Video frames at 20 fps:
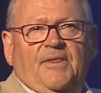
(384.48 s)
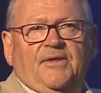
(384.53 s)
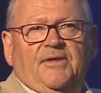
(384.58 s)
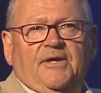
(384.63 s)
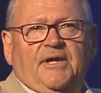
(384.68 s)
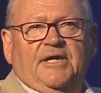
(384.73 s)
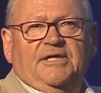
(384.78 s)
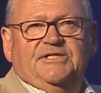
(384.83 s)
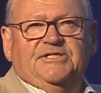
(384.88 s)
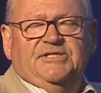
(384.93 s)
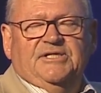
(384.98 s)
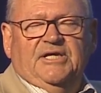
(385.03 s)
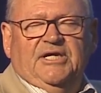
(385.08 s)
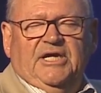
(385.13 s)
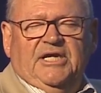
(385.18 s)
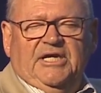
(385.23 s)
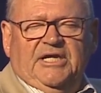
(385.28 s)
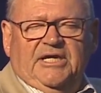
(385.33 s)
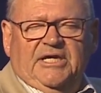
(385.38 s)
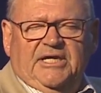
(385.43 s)
it's
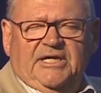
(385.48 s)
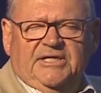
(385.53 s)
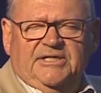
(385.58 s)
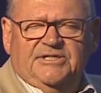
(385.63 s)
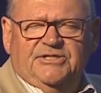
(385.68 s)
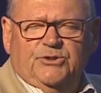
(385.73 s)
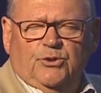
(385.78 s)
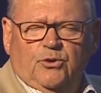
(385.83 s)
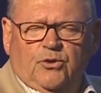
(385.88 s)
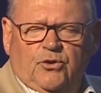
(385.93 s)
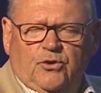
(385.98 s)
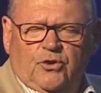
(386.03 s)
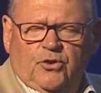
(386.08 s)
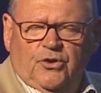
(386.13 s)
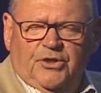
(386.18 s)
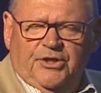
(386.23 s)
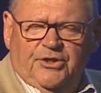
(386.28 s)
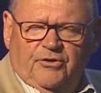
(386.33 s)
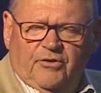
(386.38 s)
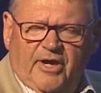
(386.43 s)
his or her
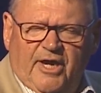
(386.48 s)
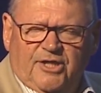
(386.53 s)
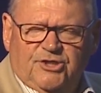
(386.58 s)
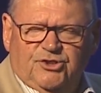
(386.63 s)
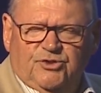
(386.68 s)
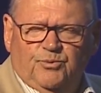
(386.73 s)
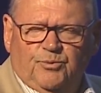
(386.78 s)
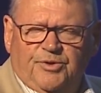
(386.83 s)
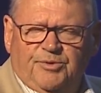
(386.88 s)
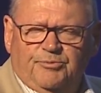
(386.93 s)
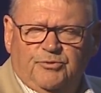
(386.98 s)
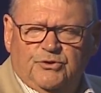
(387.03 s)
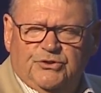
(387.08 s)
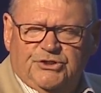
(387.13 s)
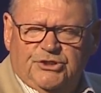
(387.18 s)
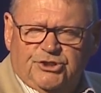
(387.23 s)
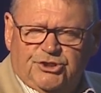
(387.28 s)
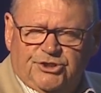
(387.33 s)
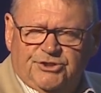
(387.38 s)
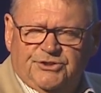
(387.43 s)
interaction with
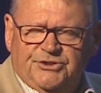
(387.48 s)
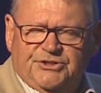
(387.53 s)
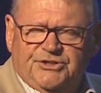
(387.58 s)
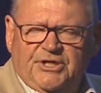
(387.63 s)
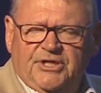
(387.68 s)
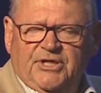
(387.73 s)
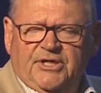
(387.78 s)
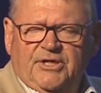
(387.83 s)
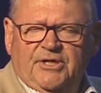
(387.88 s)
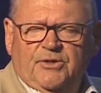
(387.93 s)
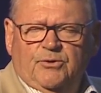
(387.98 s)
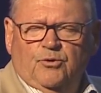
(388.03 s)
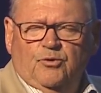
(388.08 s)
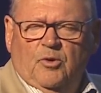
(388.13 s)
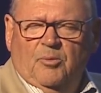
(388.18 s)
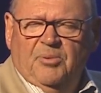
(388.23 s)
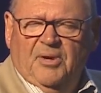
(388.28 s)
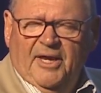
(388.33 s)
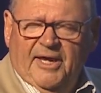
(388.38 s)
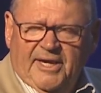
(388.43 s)
musicians who
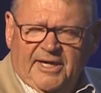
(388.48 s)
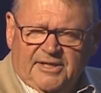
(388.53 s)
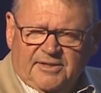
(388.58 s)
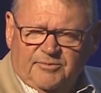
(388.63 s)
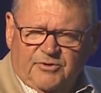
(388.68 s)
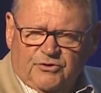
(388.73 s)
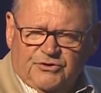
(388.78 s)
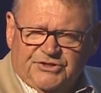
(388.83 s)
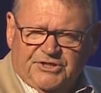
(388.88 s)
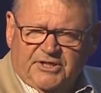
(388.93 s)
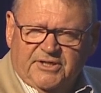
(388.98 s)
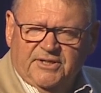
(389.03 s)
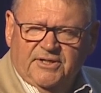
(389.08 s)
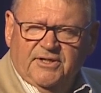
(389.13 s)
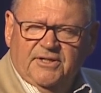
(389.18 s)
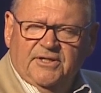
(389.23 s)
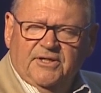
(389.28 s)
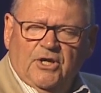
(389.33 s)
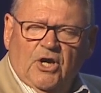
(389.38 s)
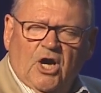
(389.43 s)
are playing the music,
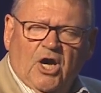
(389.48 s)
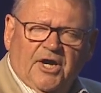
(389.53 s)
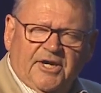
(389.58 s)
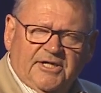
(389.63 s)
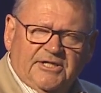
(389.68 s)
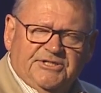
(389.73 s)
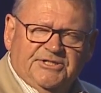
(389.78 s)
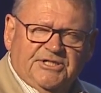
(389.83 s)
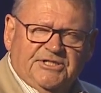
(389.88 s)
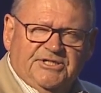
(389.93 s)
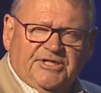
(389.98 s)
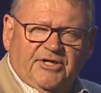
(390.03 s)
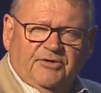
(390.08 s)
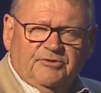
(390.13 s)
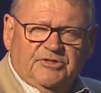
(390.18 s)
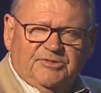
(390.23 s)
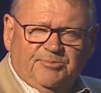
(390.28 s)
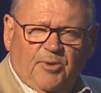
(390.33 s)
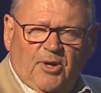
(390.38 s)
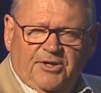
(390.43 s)
audiences that are
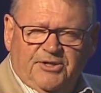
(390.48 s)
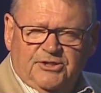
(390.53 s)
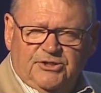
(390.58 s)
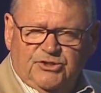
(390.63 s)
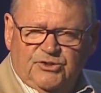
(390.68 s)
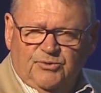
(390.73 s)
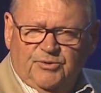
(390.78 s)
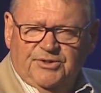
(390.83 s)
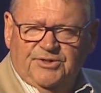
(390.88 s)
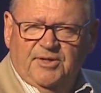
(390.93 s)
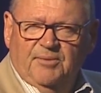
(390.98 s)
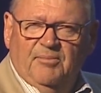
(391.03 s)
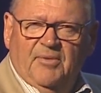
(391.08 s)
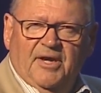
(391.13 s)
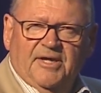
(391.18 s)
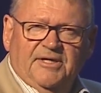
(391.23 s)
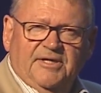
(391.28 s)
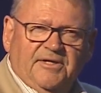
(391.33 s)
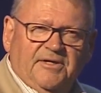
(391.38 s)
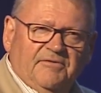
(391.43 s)
responding to it that
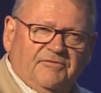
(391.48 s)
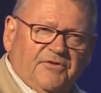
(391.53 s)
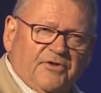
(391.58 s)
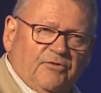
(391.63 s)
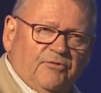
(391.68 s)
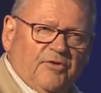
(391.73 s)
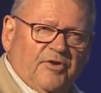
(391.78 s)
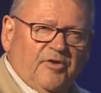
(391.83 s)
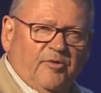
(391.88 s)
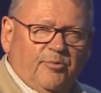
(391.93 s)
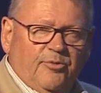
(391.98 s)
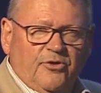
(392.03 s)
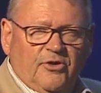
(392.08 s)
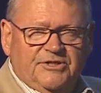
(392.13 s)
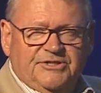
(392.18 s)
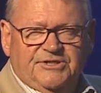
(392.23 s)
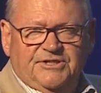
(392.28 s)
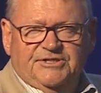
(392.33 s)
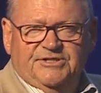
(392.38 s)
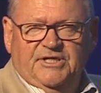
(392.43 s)
might give the creative
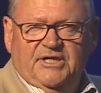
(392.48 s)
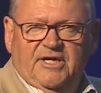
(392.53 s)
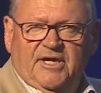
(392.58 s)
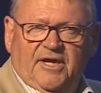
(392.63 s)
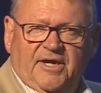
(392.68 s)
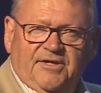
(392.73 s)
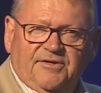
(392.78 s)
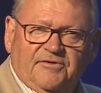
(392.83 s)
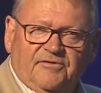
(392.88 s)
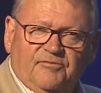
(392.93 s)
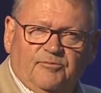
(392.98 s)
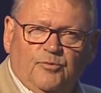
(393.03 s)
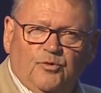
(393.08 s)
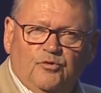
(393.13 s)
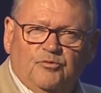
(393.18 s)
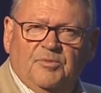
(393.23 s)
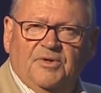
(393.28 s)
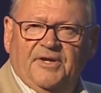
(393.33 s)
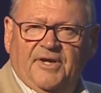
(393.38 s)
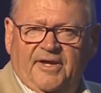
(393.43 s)
process a kind of
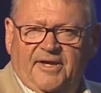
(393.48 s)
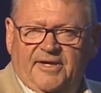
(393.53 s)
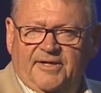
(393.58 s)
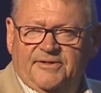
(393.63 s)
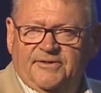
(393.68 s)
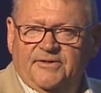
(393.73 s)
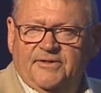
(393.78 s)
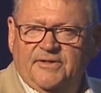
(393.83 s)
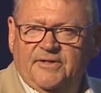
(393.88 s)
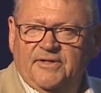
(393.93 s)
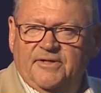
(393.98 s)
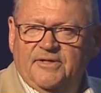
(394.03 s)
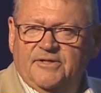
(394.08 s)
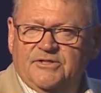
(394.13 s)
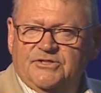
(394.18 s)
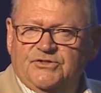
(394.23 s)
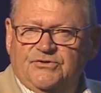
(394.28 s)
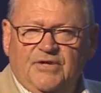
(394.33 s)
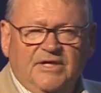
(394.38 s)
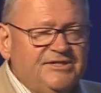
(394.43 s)
movement ahead.
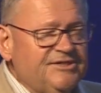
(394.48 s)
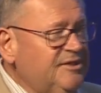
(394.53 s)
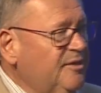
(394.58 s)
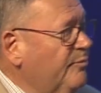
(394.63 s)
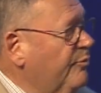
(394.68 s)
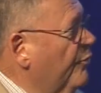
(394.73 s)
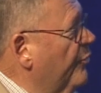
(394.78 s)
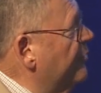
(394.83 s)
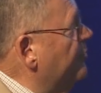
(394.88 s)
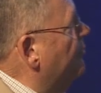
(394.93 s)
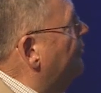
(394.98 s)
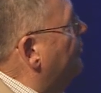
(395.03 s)
So that's an important